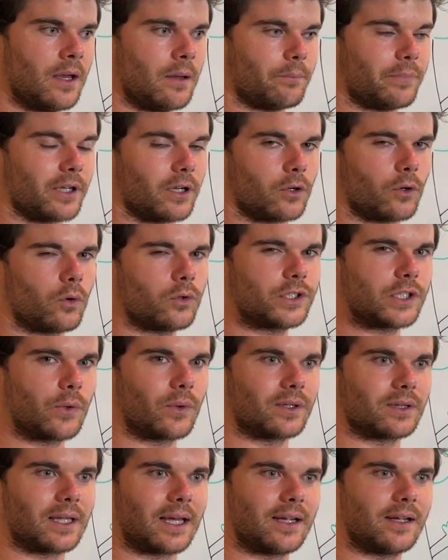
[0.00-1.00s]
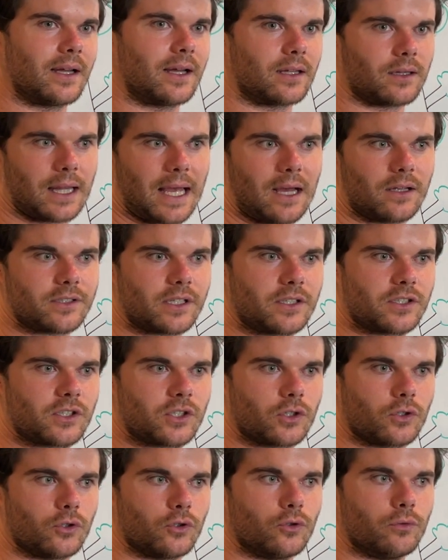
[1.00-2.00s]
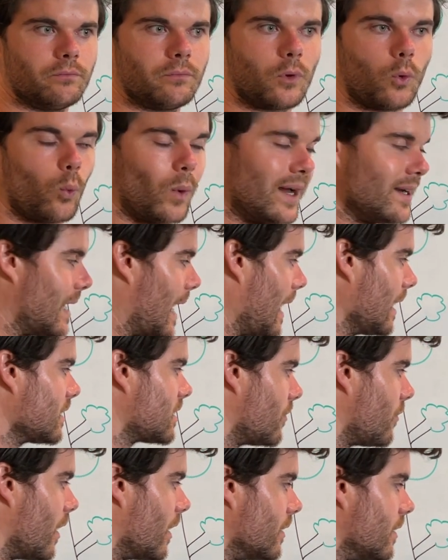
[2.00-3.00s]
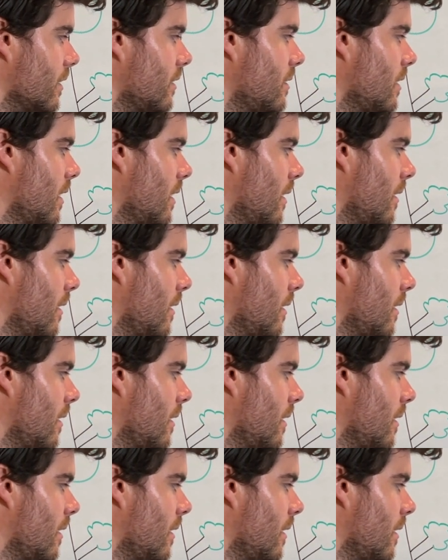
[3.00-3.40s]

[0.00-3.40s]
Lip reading: but it also allows us to, when activated,